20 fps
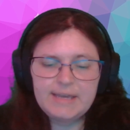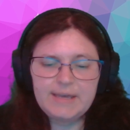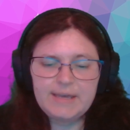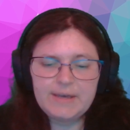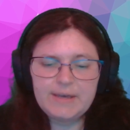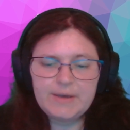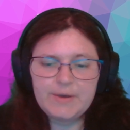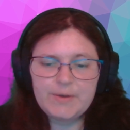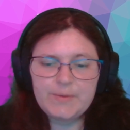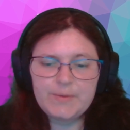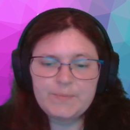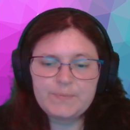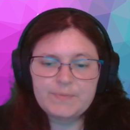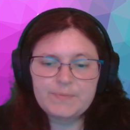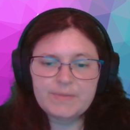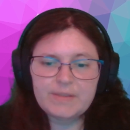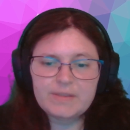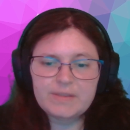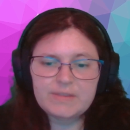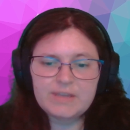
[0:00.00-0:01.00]
Um,
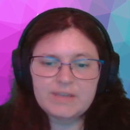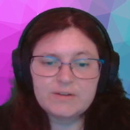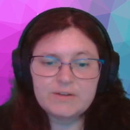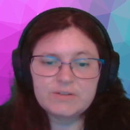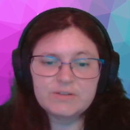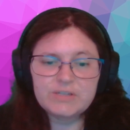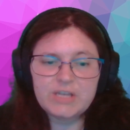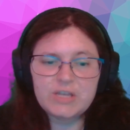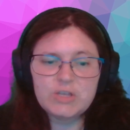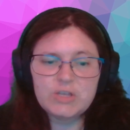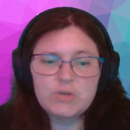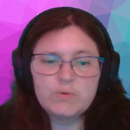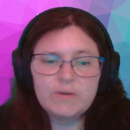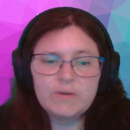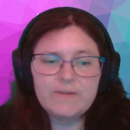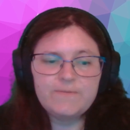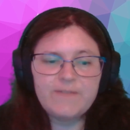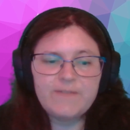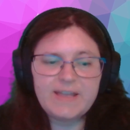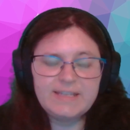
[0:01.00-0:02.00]
there's a new
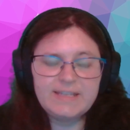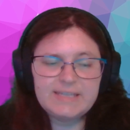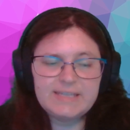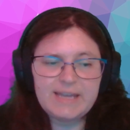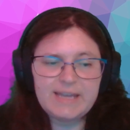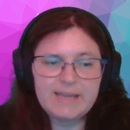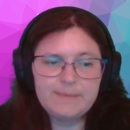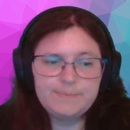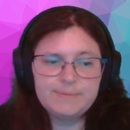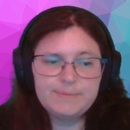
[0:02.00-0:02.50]
event type.